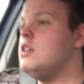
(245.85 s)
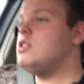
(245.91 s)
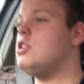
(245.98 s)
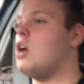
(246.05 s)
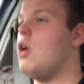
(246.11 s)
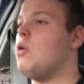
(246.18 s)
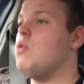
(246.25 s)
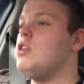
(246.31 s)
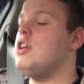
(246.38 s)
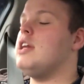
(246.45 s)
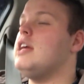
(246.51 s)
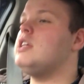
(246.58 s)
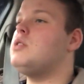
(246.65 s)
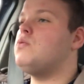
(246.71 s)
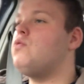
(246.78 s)
So you
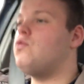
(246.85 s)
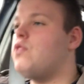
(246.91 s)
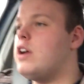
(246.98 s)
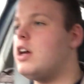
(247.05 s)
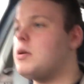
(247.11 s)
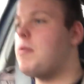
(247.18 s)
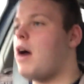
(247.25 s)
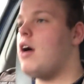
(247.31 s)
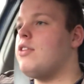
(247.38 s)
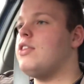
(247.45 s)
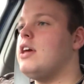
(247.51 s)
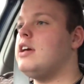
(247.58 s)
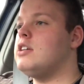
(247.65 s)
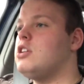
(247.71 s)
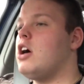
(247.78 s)
need to think about
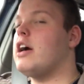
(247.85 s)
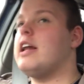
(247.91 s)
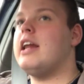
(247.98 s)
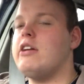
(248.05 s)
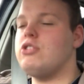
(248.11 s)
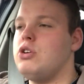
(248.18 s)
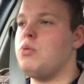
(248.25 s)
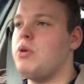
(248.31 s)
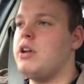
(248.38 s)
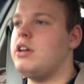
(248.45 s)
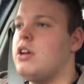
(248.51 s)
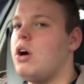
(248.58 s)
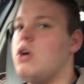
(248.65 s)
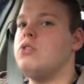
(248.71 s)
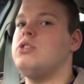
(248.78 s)
things like electric
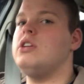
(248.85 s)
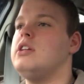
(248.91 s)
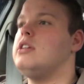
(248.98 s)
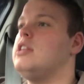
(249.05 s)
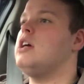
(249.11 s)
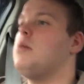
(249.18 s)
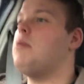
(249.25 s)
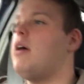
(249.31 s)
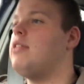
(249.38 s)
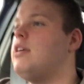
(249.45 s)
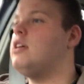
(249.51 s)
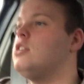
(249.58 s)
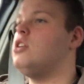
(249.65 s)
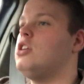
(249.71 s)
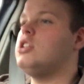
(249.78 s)
windows. You need to think about
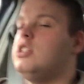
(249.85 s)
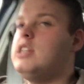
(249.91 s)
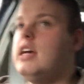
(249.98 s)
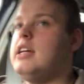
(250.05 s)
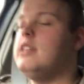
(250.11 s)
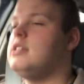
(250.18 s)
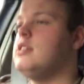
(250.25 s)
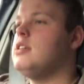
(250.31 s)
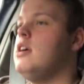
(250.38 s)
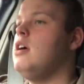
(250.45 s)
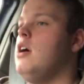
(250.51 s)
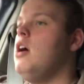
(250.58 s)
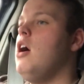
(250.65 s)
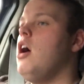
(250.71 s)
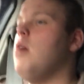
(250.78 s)
things like seats.
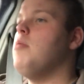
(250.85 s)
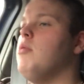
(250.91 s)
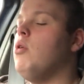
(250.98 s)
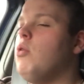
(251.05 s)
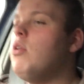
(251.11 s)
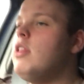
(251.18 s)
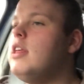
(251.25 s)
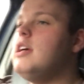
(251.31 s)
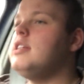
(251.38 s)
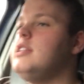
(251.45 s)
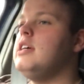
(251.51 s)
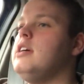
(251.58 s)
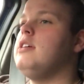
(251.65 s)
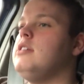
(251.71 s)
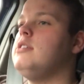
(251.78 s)
All of these
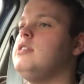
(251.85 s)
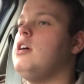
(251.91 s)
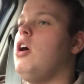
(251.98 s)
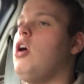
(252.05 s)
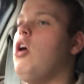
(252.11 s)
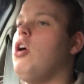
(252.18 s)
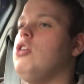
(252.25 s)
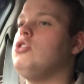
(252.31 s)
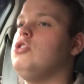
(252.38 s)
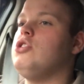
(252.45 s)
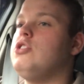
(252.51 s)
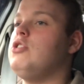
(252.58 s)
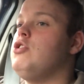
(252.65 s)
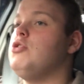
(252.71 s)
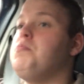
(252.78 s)
things are
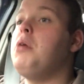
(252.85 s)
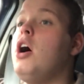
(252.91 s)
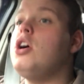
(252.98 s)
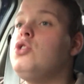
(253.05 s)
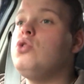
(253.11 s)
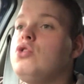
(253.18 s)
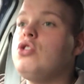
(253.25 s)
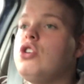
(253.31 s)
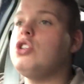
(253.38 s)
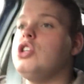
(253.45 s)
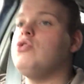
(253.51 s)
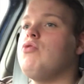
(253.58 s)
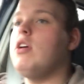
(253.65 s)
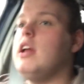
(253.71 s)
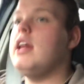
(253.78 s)
just personal
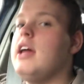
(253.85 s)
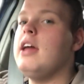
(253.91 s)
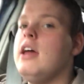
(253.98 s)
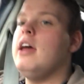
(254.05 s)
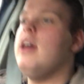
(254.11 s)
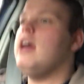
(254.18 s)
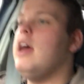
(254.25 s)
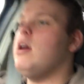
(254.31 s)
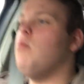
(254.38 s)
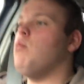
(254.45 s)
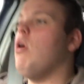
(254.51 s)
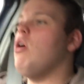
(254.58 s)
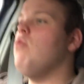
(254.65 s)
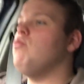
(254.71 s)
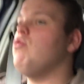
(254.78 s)
touches, really. It
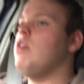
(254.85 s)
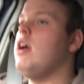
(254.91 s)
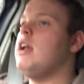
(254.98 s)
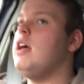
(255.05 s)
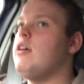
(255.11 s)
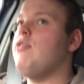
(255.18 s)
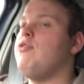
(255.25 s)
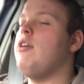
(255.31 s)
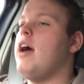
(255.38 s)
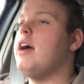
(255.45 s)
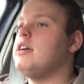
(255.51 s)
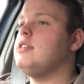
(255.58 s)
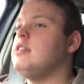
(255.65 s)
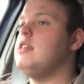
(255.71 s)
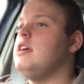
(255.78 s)
won't really
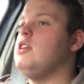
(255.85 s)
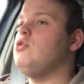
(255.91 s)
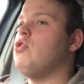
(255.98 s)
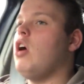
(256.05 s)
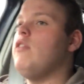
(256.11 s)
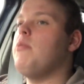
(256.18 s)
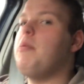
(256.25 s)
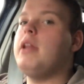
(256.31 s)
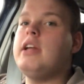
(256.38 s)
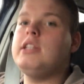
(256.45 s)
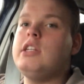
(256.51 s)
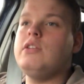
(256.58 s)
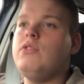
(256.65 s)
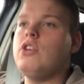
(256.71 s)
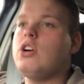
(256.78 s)
affect the
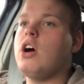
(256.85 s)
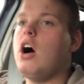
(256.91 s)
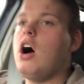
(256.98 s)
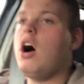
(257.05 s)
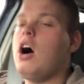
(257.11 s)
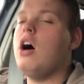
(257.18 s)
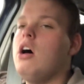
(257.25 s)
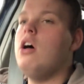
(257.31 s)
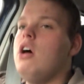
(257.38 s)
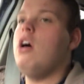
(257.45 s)
drivability of your car.